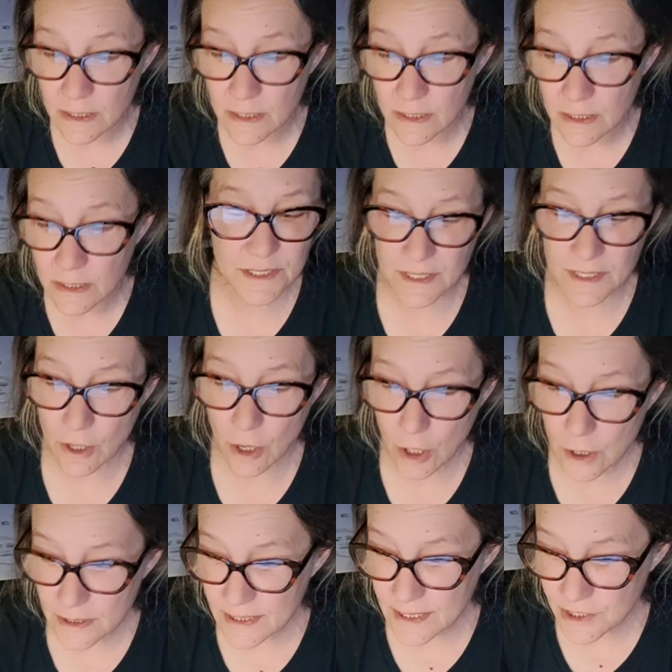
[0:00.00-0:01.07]
This is the
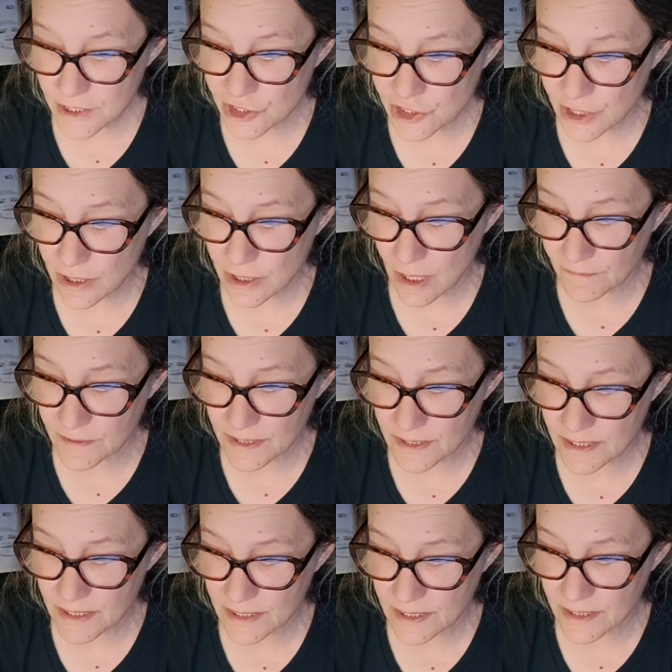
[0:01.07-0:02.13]
art section,
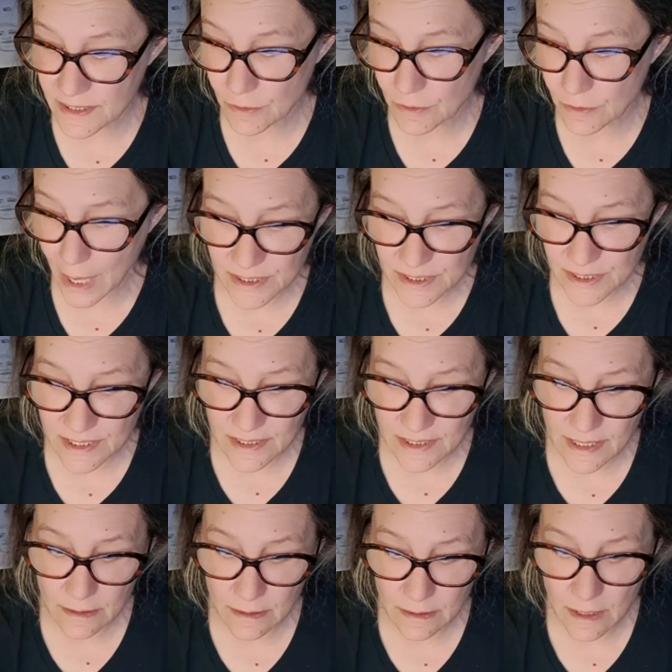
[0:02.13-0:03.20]
obviously. The whole house is
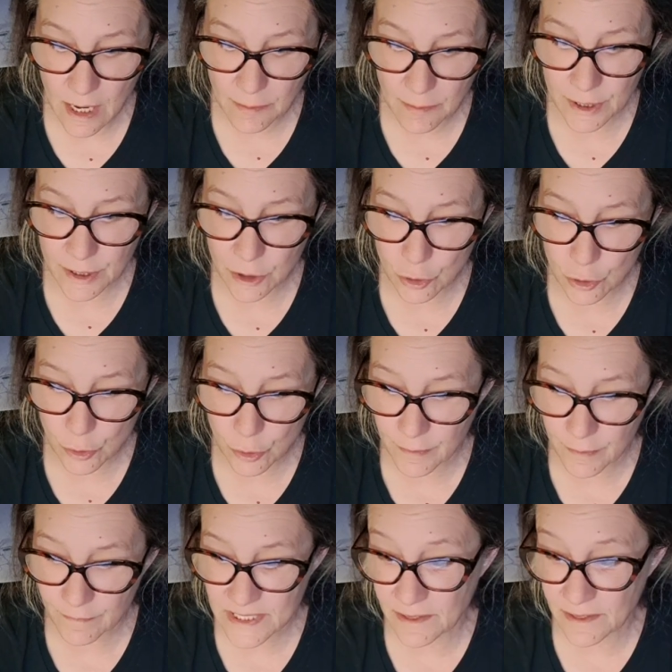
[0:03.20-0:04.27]
like a library, and a group of
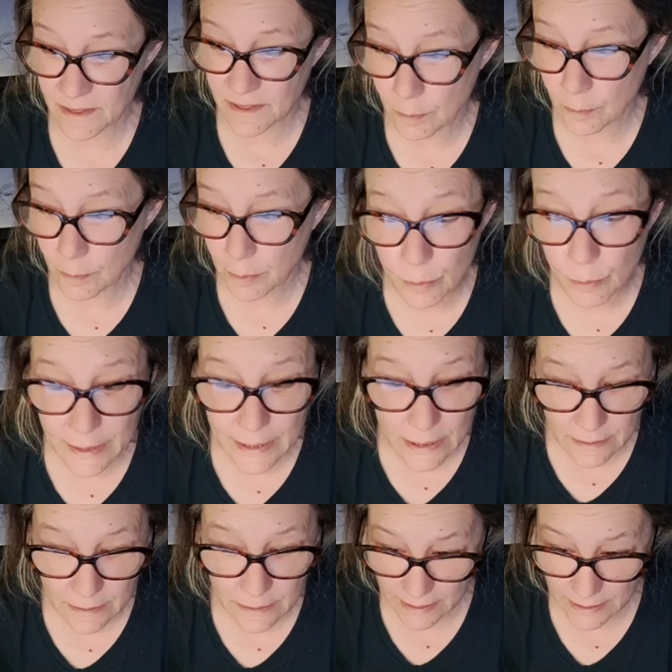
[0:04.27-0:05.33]
us live here
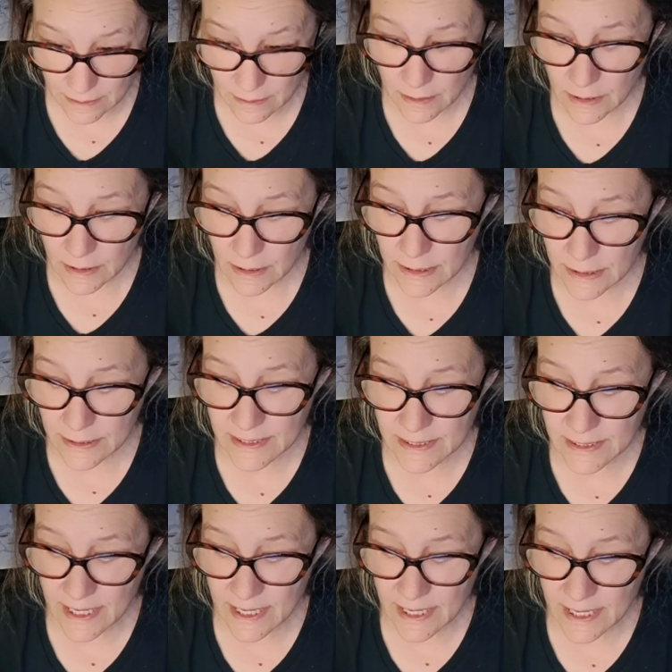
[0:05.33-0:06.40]
permanently.
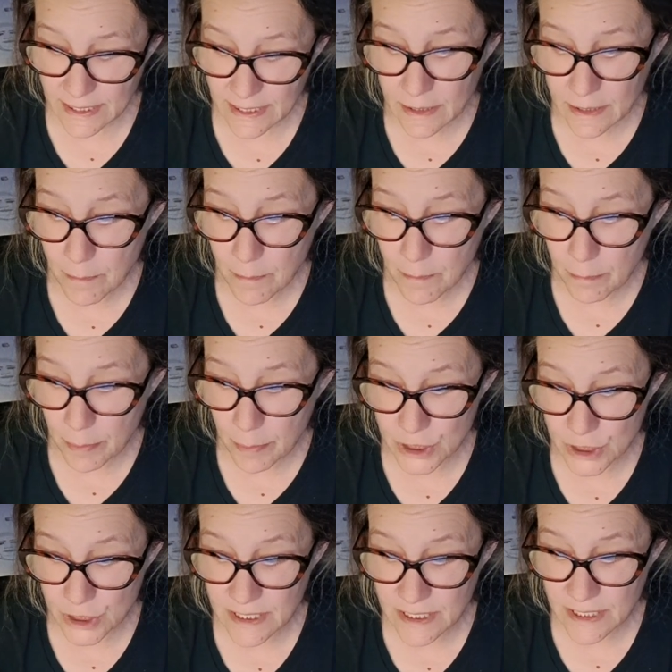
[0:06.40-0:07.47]
It's Aiden,
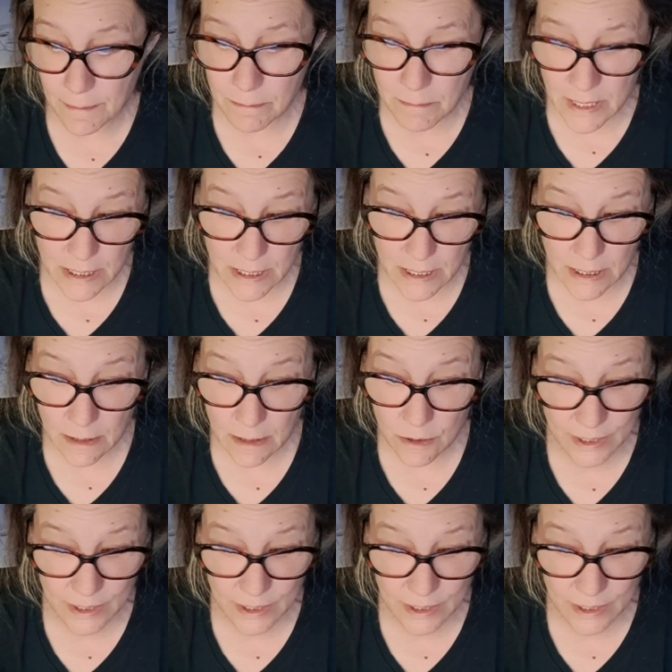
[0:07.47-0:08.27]
Bert, me.